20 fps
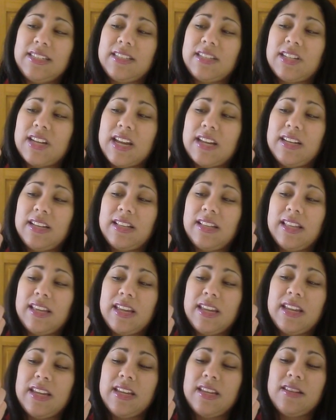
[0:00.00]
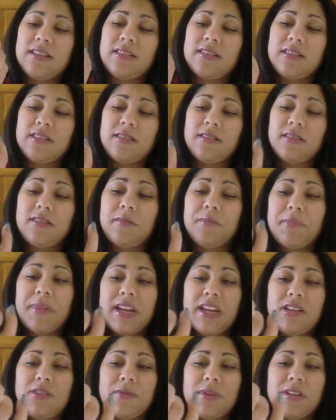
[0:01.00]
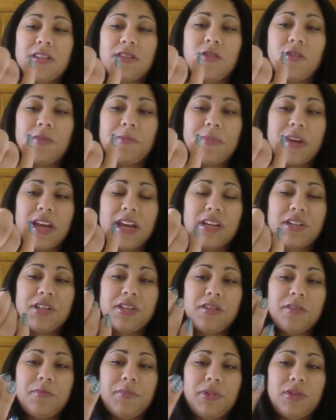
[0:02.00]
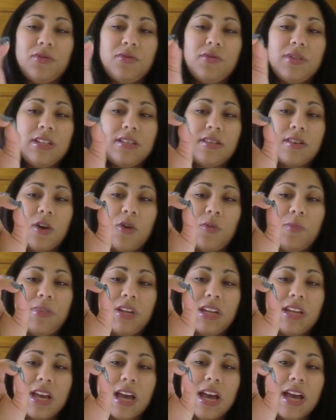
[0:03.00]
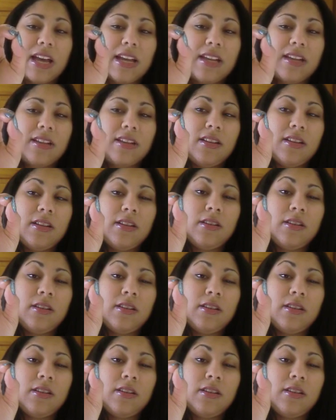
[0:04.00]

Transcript: is China Glaze. The beige one is called Passion. The blue is an OPI